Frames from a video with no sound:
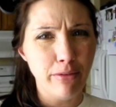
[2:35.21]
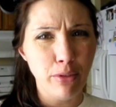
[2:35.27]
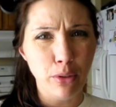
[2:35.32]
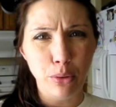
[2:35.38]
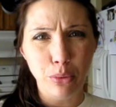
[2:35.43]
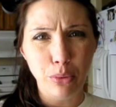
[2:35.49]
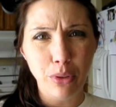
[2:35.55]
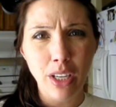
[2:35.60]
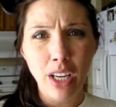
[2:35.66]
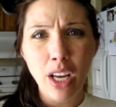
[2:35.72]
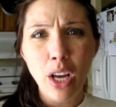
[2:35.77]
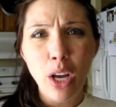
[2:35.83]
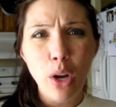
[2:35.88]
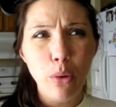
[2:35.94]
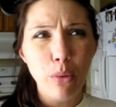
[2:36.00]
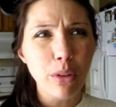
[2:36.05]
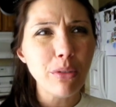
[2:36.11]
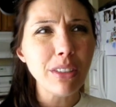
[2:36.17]
food,
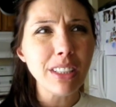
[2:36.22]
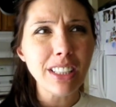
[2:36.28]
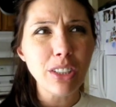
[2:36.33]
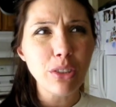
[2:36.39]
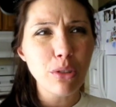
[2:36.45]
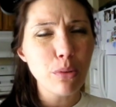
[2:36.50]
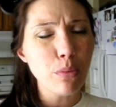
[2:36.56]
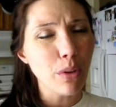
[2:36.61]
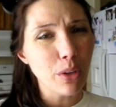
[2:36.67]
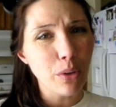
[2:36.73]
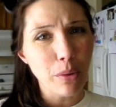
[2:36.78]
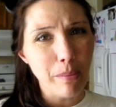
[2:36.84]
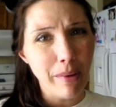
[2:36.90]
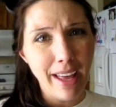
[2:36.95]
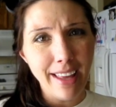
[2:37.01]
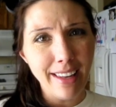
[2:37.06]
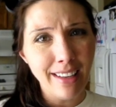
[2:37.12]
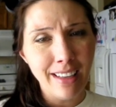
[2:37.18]
when really you just want to go to
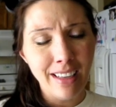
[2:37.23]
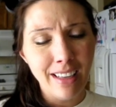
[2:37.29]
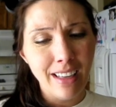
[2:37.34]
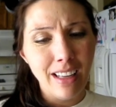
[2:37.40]
bed.